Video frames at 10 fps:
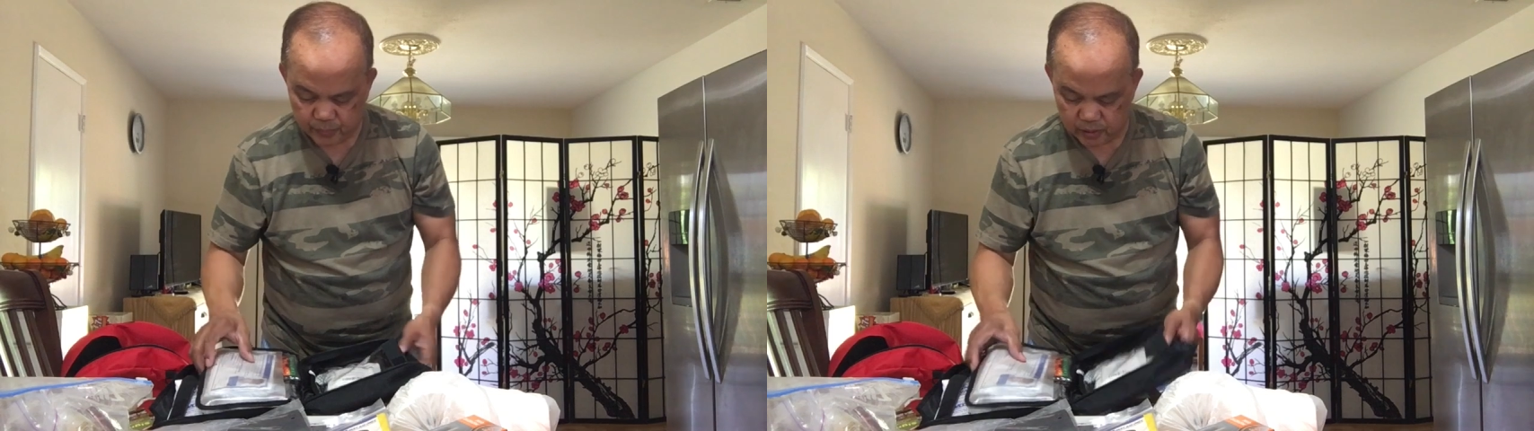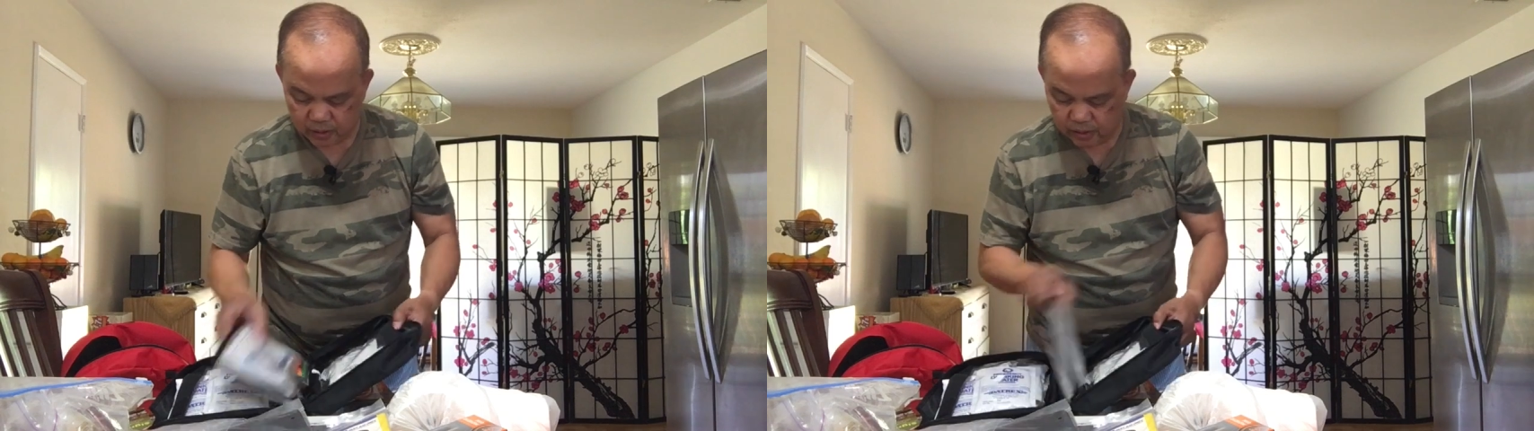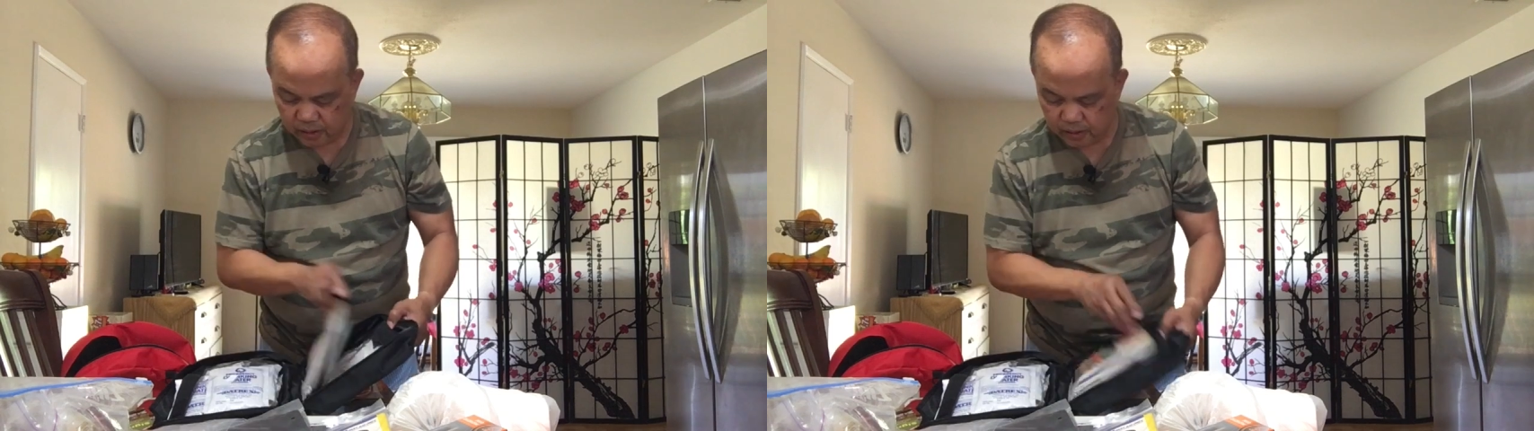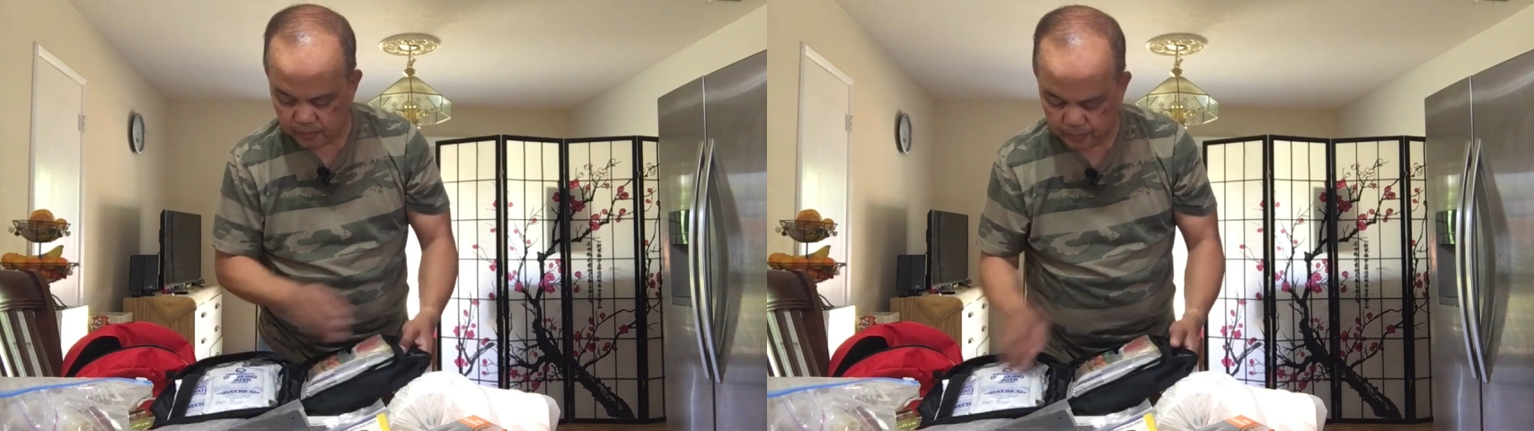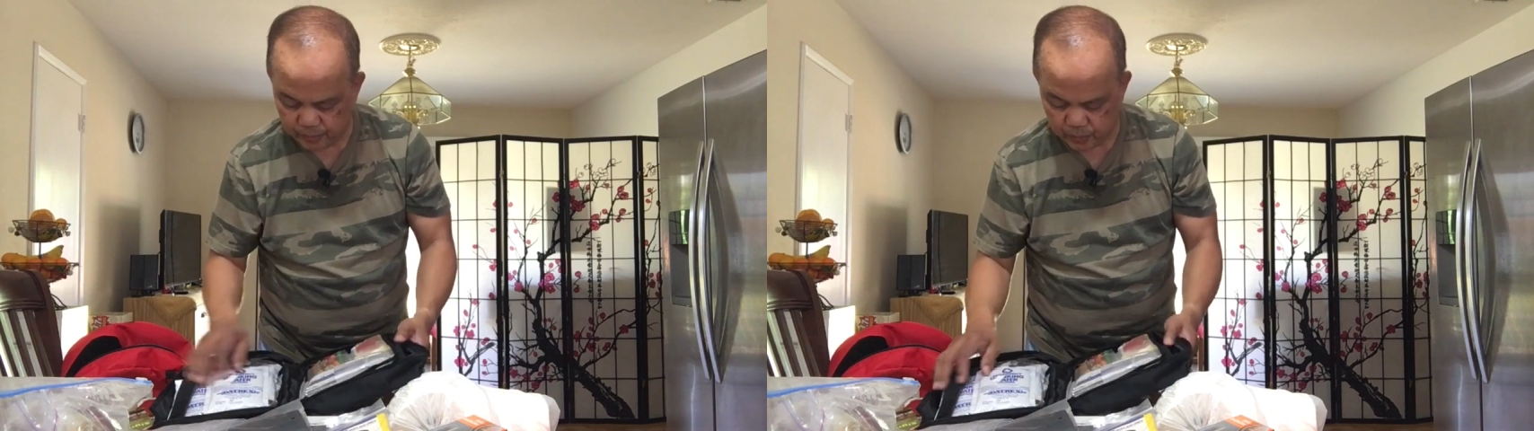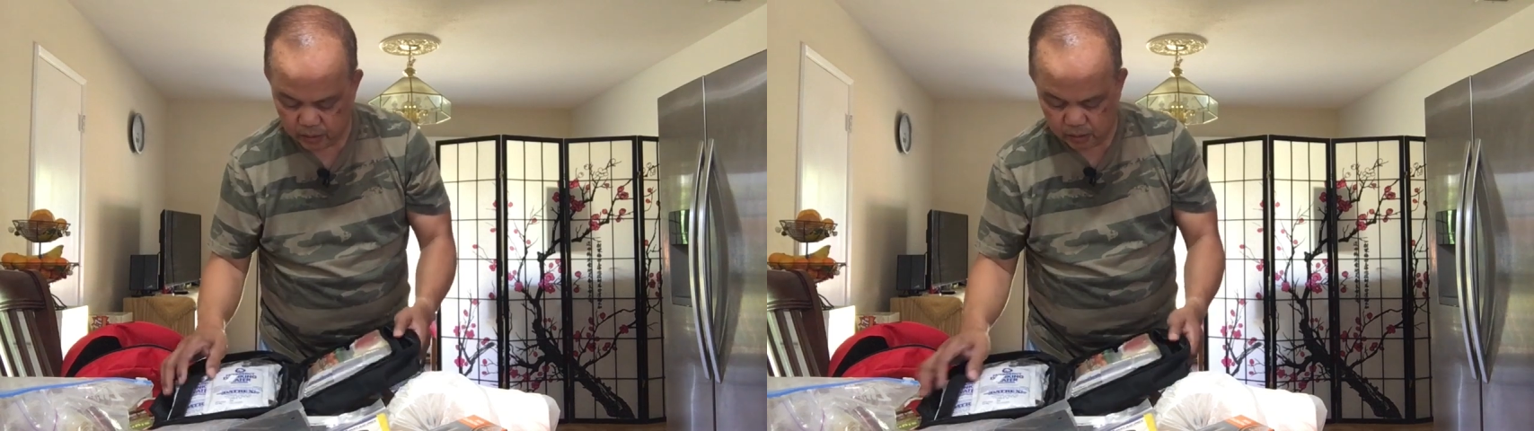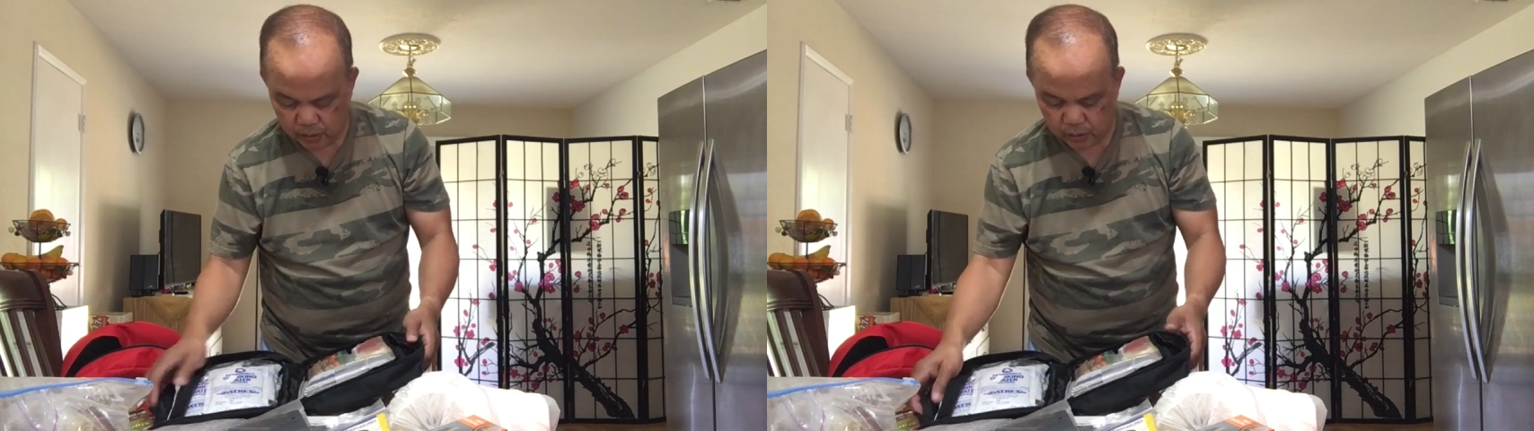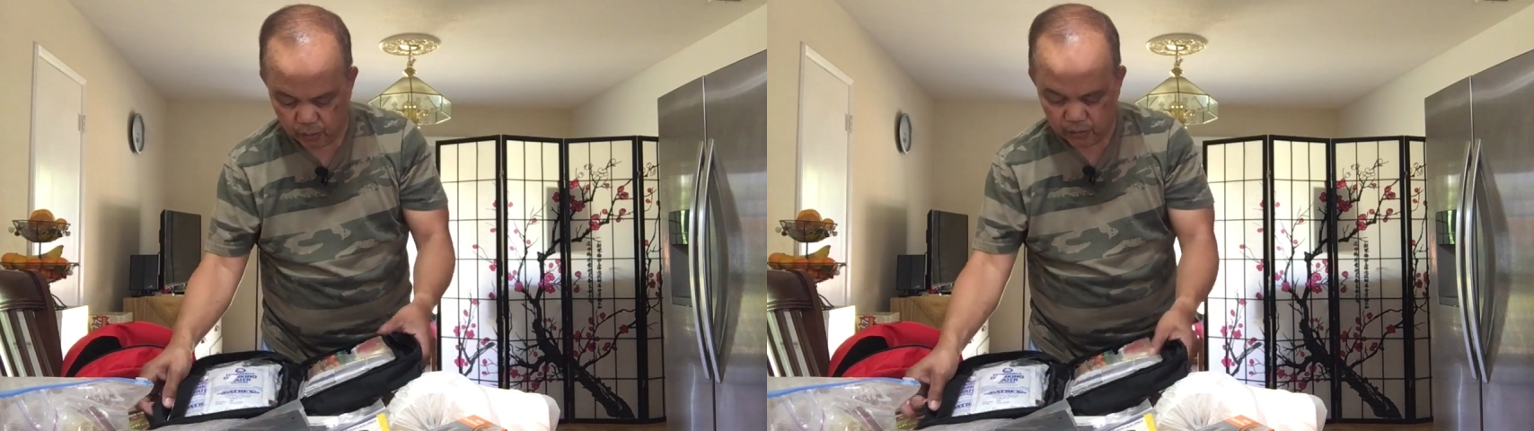okay
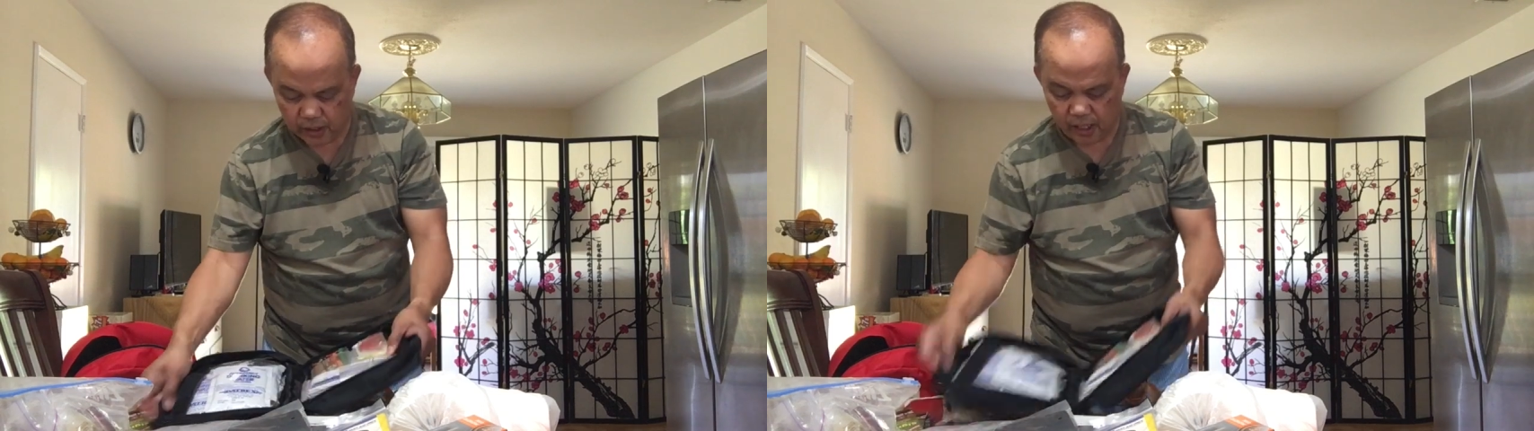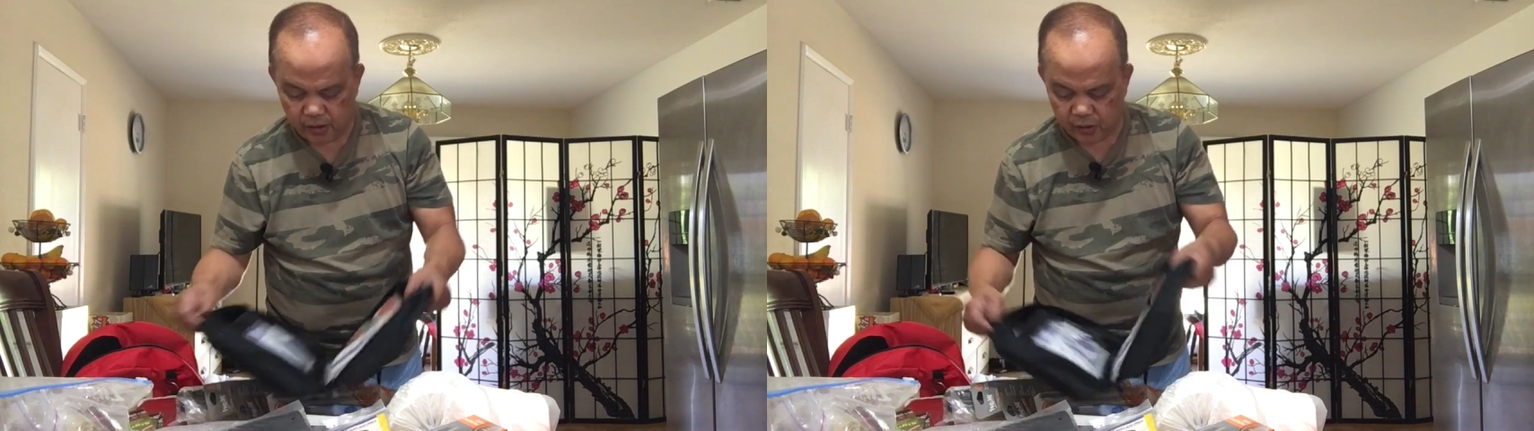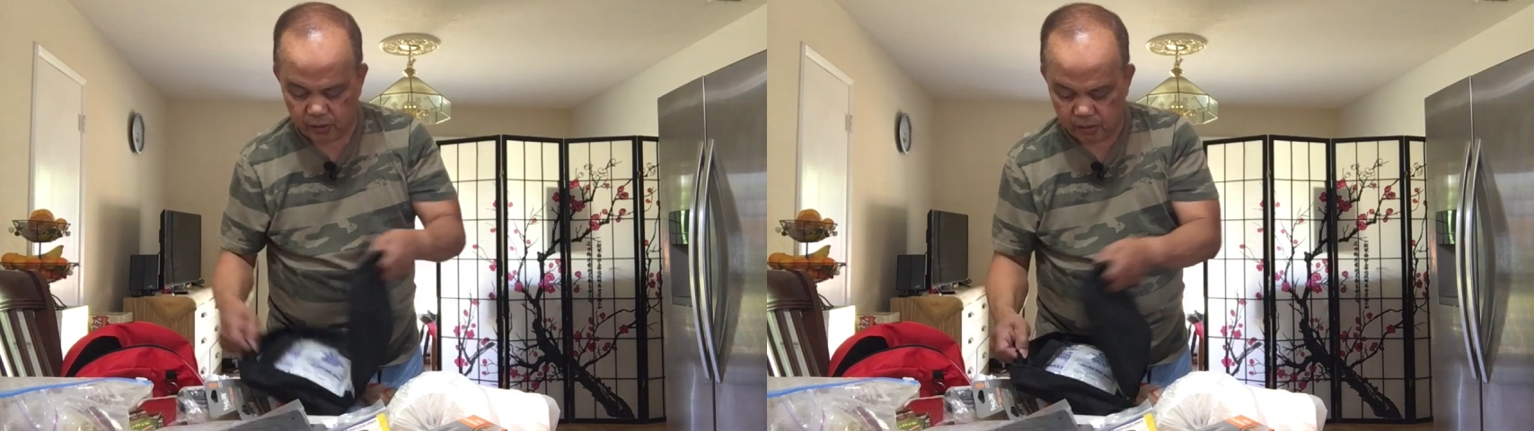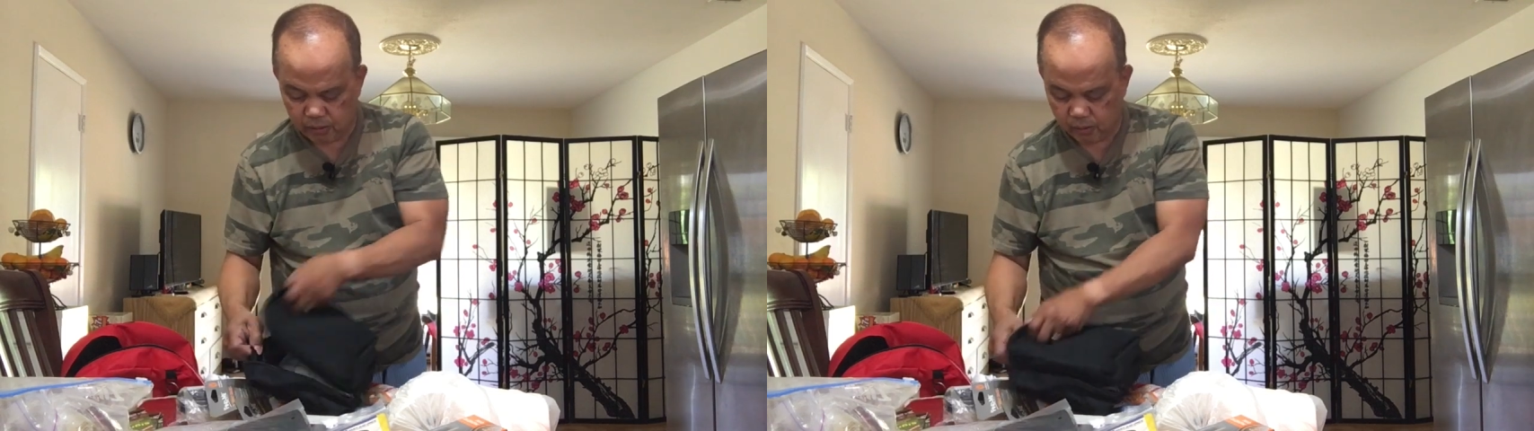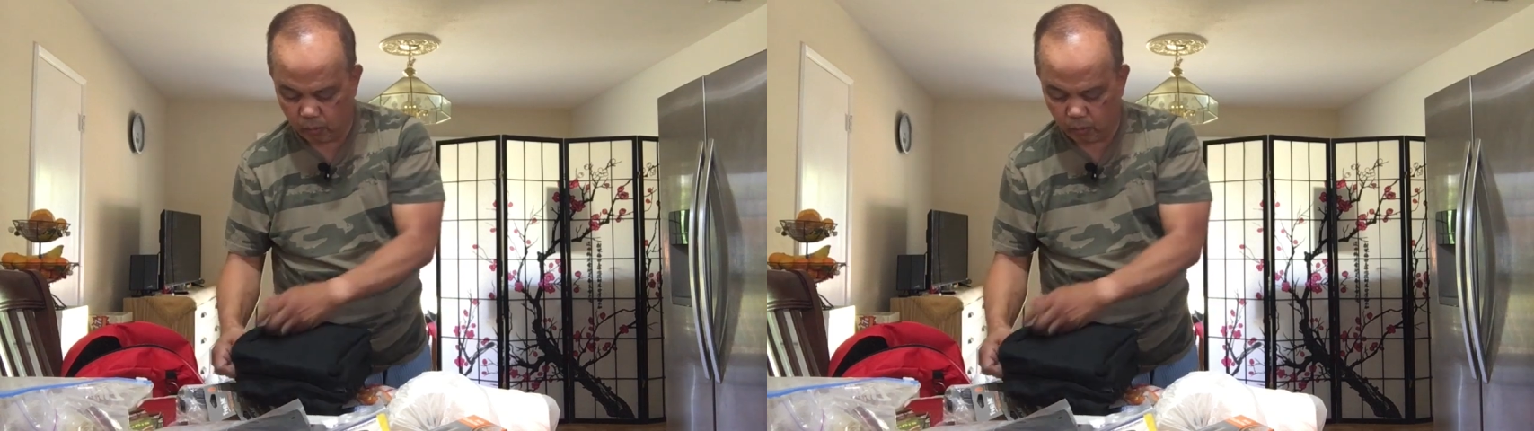so that's